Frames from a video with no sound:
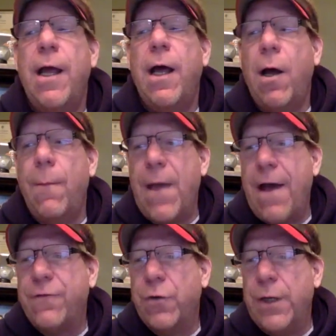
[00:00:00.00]

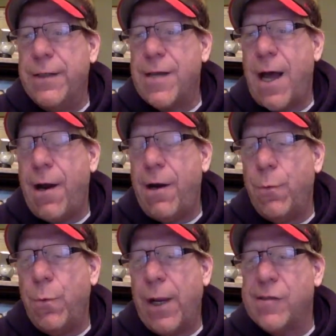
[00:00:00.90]
after he's hired,
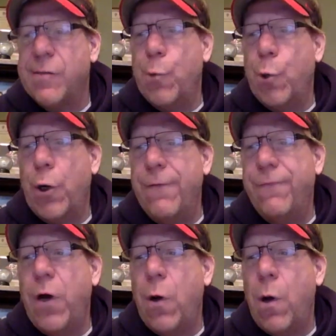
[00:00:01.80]
and we'll get some more
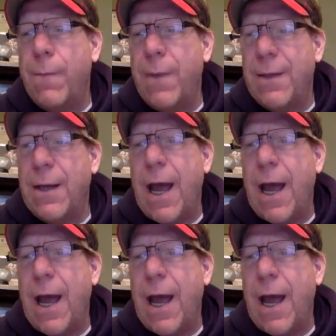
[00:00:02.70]
info on maybe